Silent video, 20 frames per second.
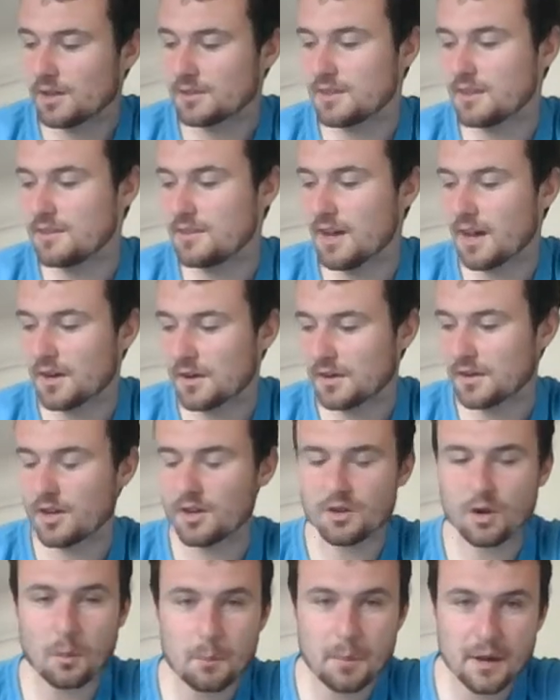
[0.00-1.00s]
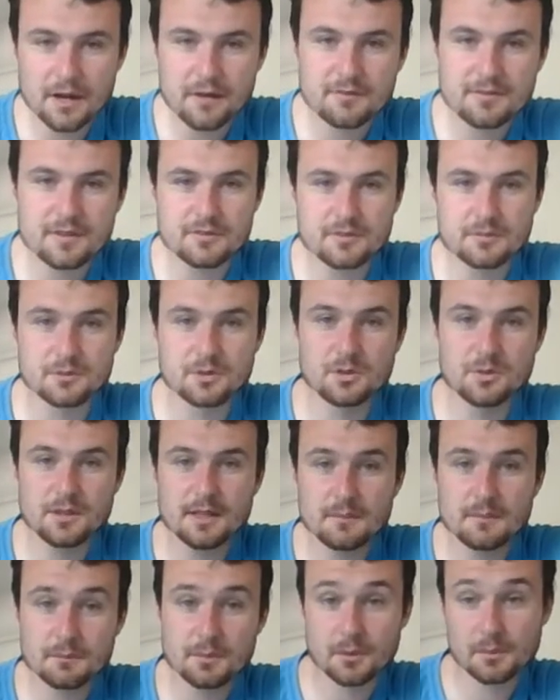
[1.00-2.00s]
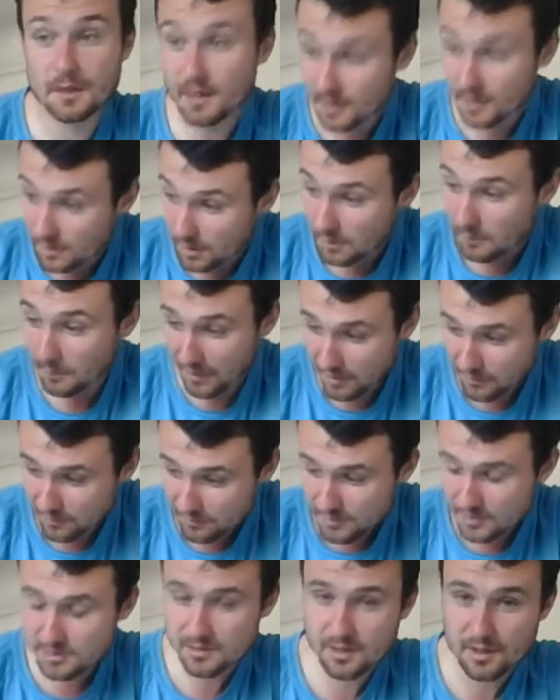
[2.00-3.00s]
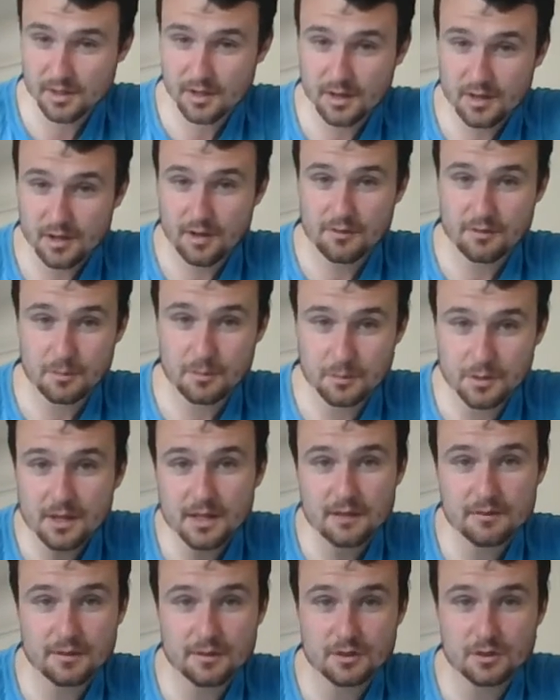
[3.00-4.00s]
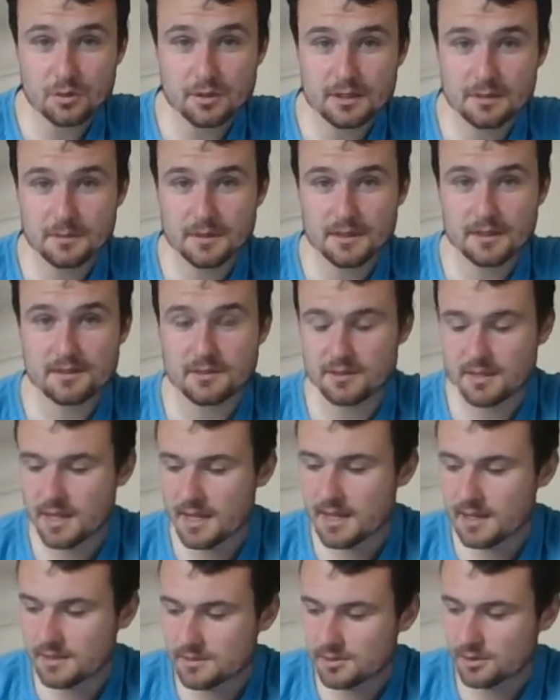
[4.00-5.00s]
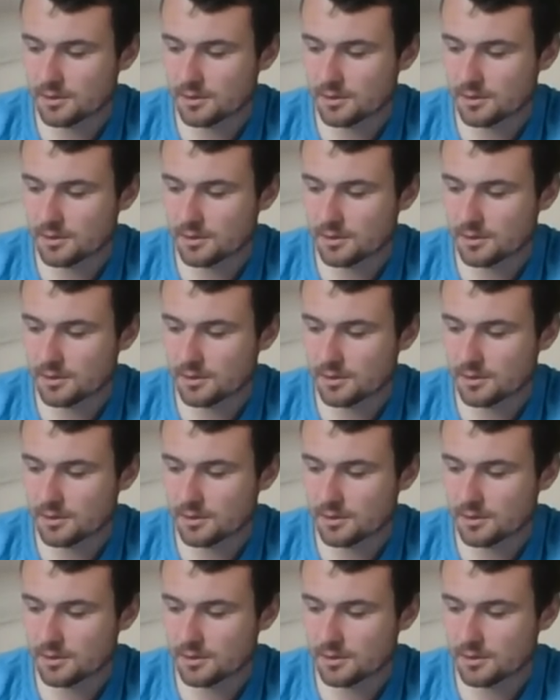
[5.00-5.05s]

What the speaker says: I did that and I got no benefit from doing it, but I'm getting a lot of benefit from reading for 20 minutes a day.